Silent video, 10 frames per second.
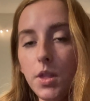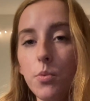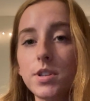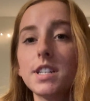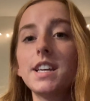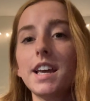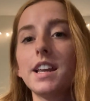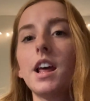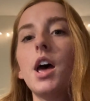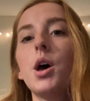which
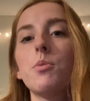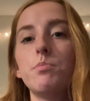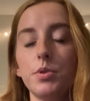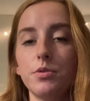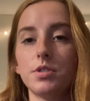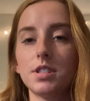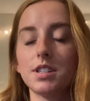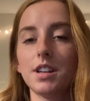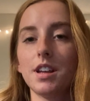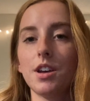again
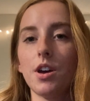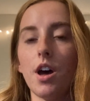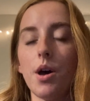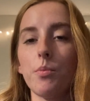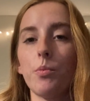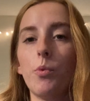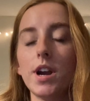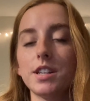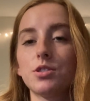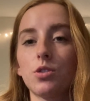boost
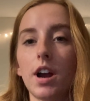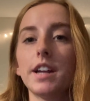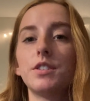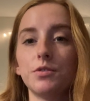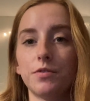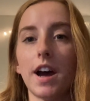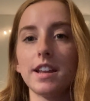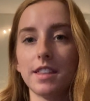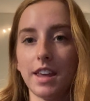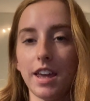what is trying to
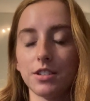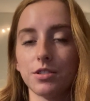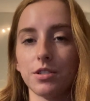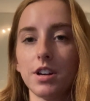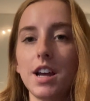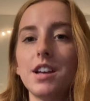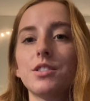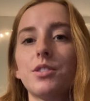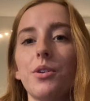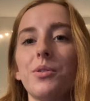fight the cancer.
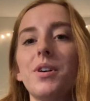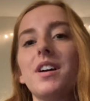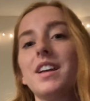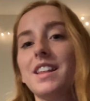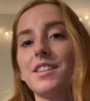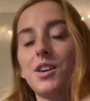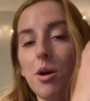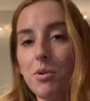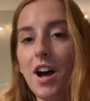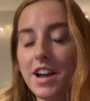So
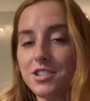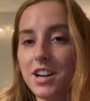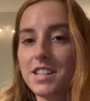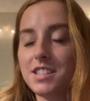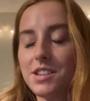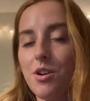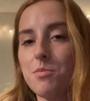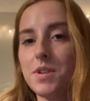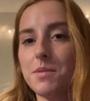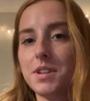carbohydrates are
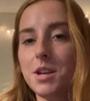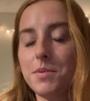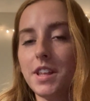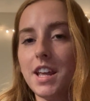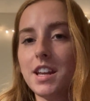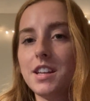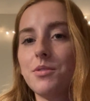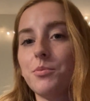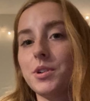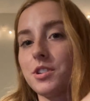being manipulated,
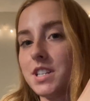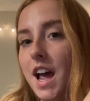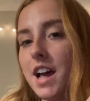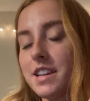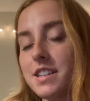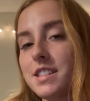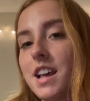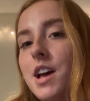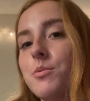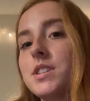which are TACAs,
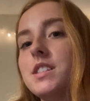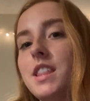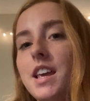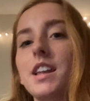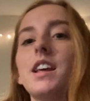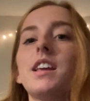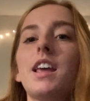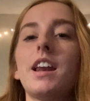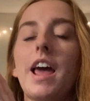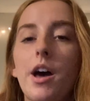which then
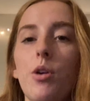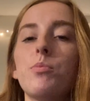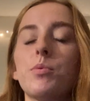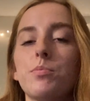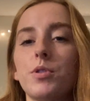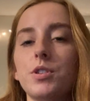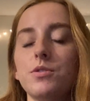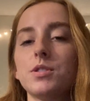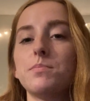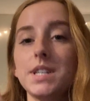can help
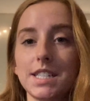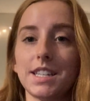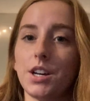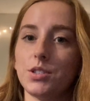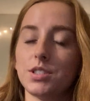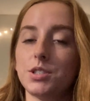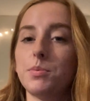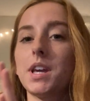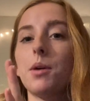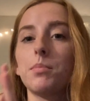produce B cells to
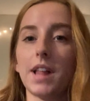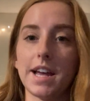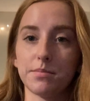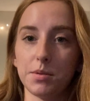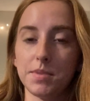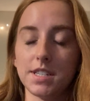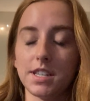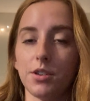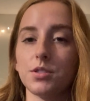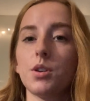become plasma B
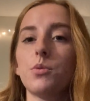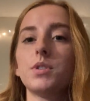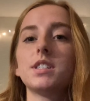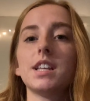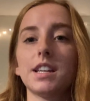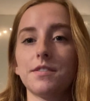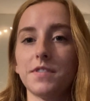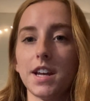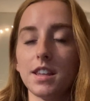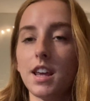cells, which then can
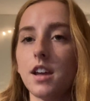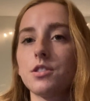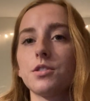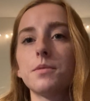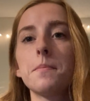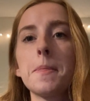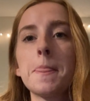fight the cancer.